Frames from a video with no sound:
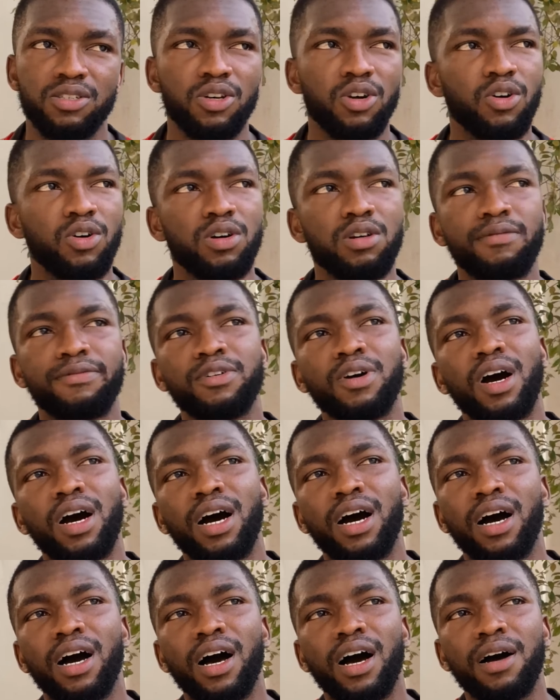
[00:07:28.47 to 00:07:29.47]
So if you
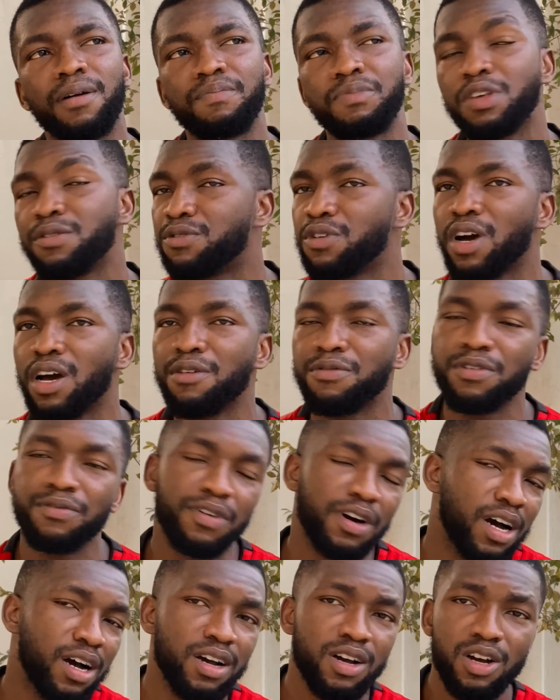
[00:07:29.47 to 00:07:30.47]
are a
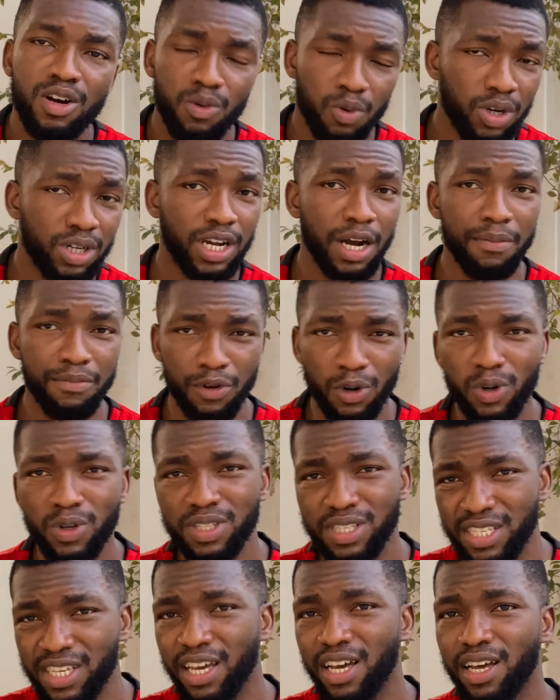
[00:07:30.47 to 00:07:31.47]
FIFA World Cup
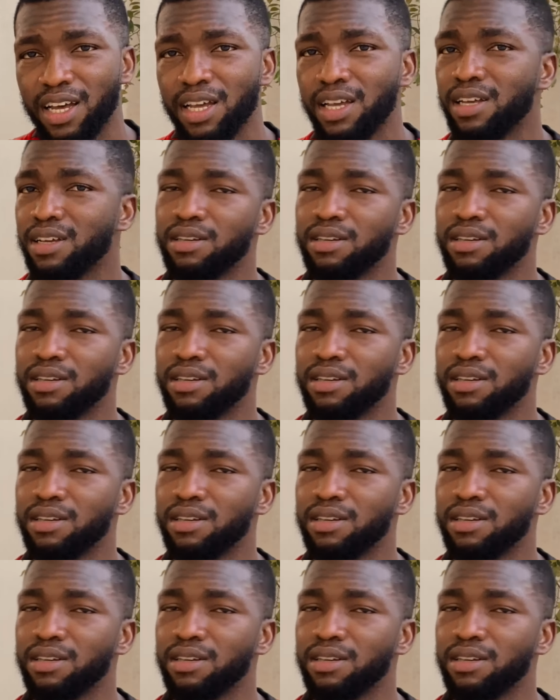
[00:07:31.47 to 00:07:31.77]
volunteer,